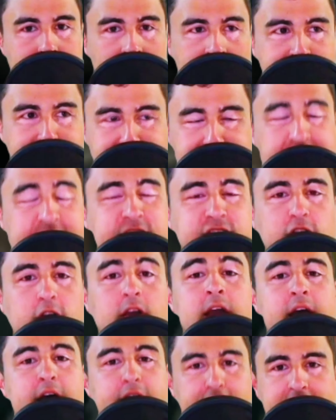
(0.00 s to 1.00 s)
feature
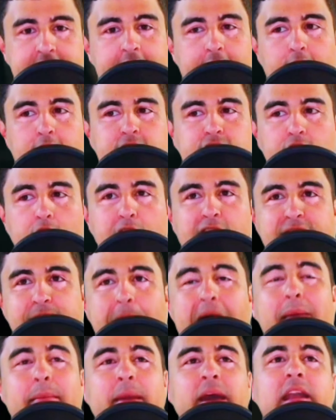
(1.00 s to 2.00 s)
the character of
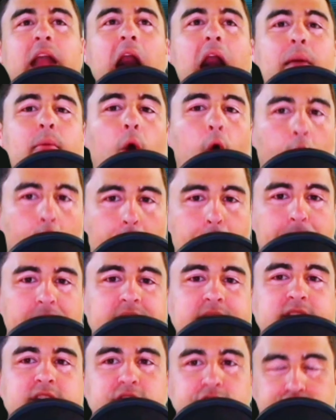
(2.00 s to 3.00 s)
Batman. I'm open
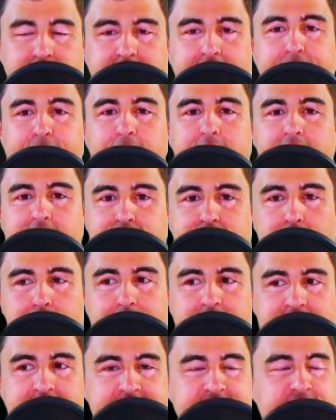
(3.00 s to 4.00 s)
to different
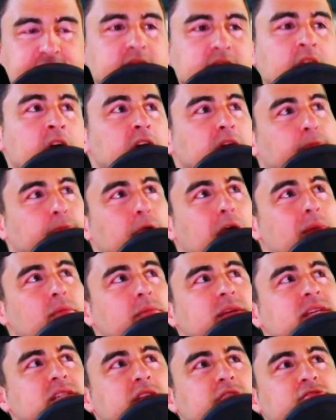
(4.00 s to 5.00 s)
interpretations. The problem
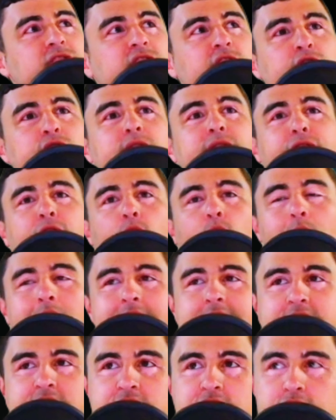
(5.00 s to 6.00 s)
is there's two different
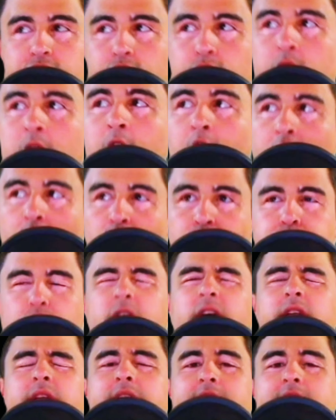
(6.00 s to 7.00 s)
ways to really